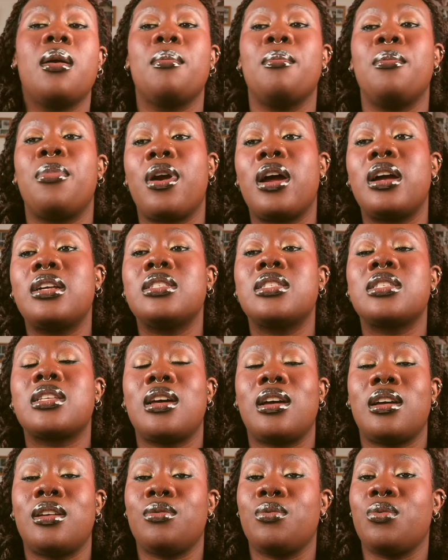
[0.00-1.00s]
Brands
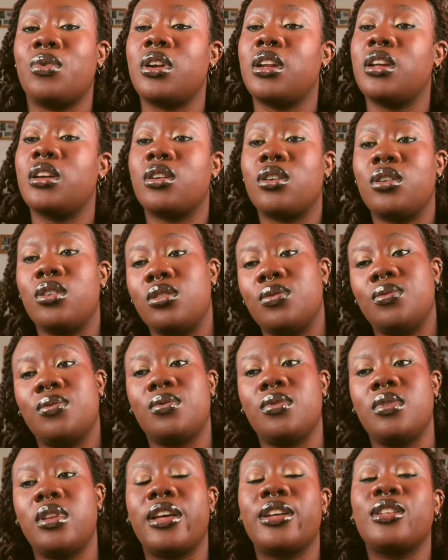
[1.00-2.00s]
can really
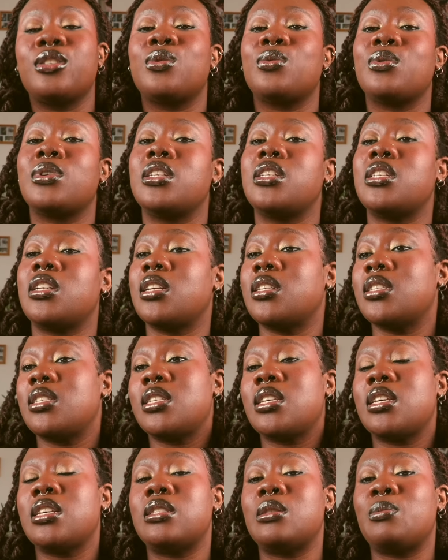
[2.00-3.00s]
connect with Gen
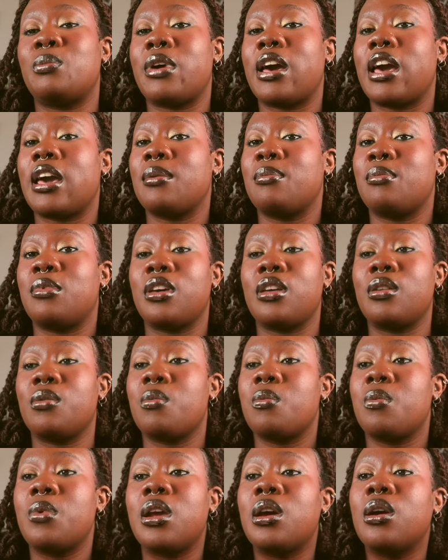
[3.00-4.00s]
Z's by
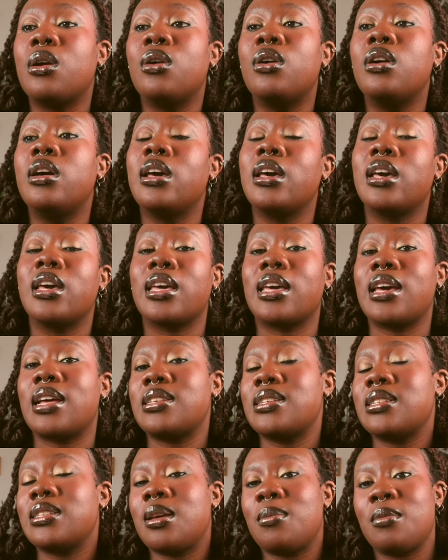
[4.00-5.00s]
being real,
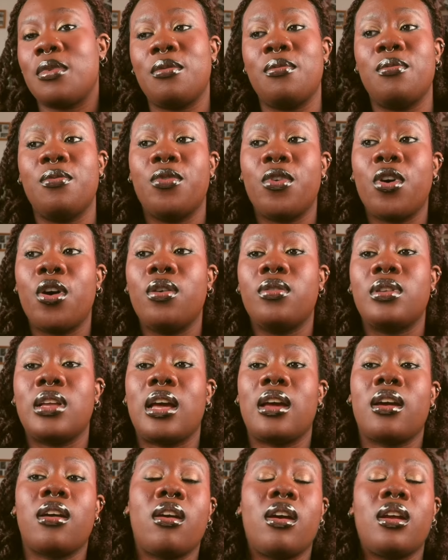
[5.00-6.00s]
getting them involved
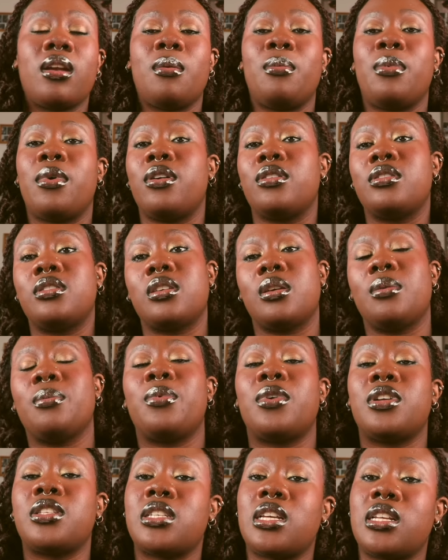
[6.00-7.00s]
and caring about
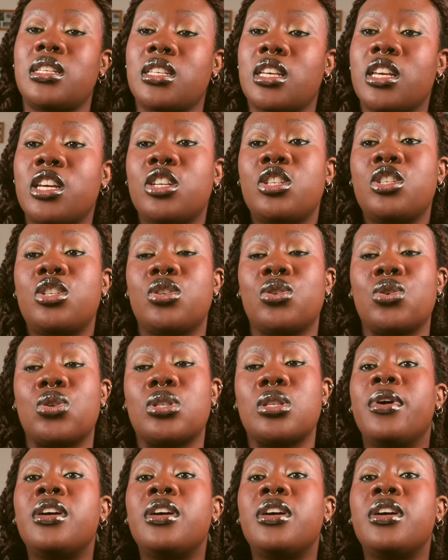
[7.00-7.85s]
important issues.